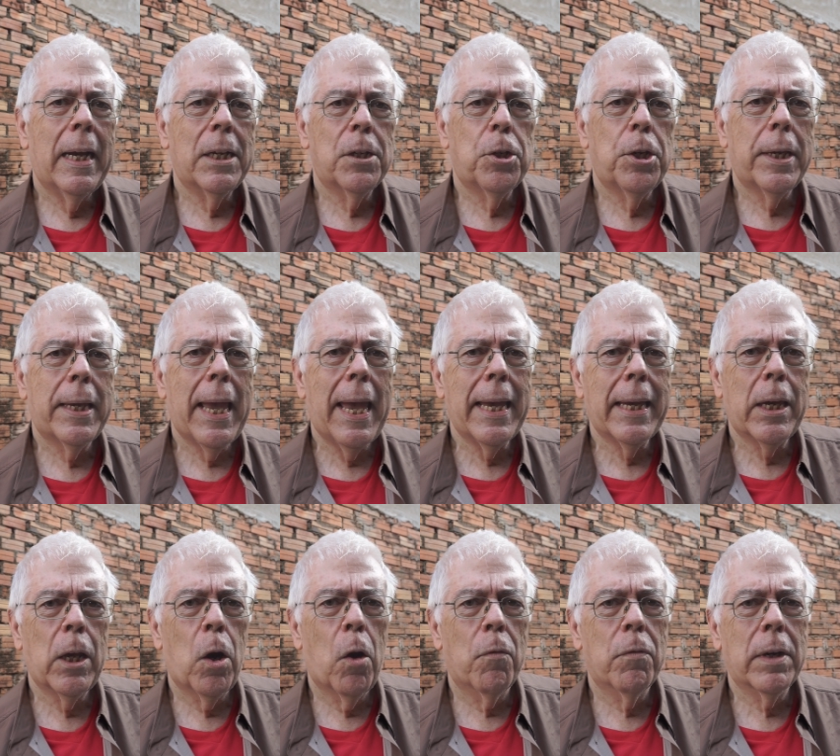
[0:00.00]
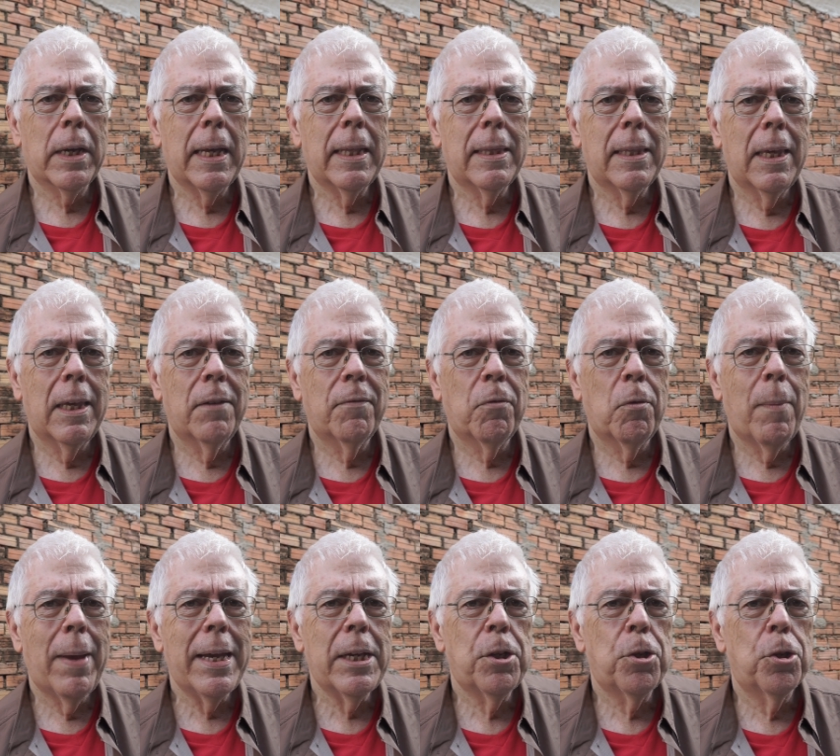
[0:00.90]
She can't get over and get the
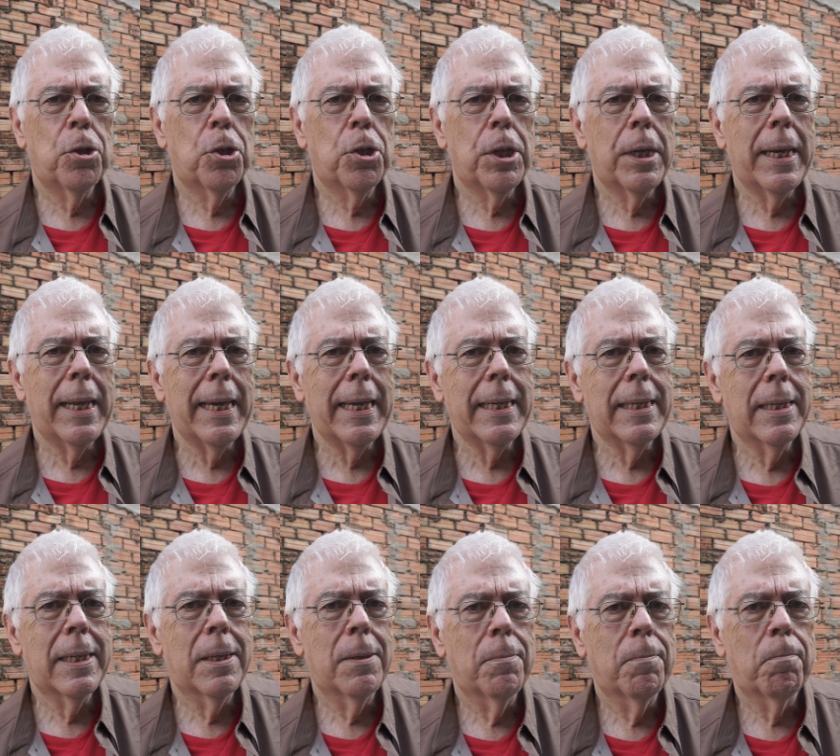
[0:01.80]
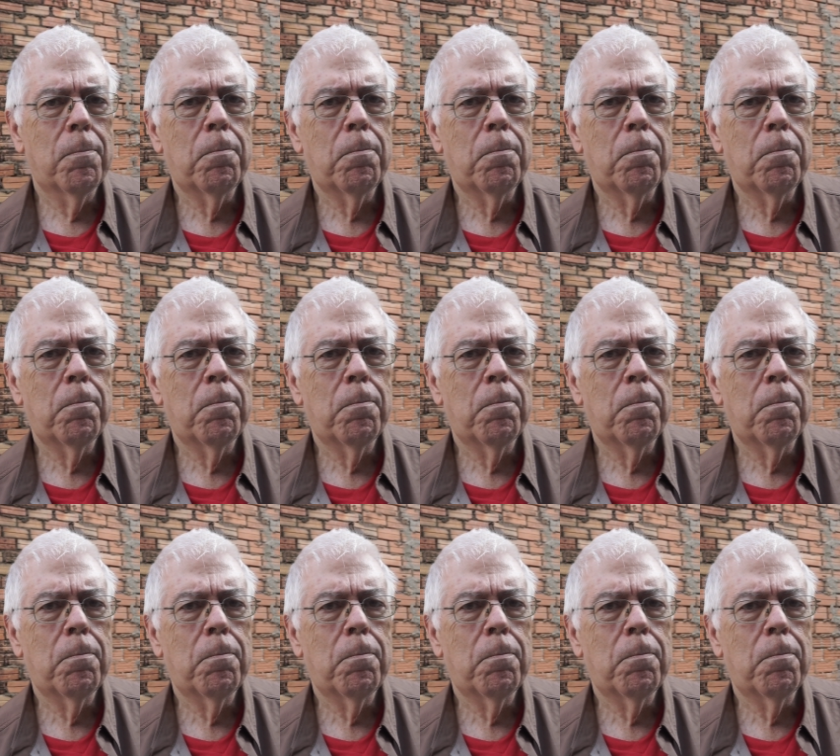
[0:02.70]
information she needs.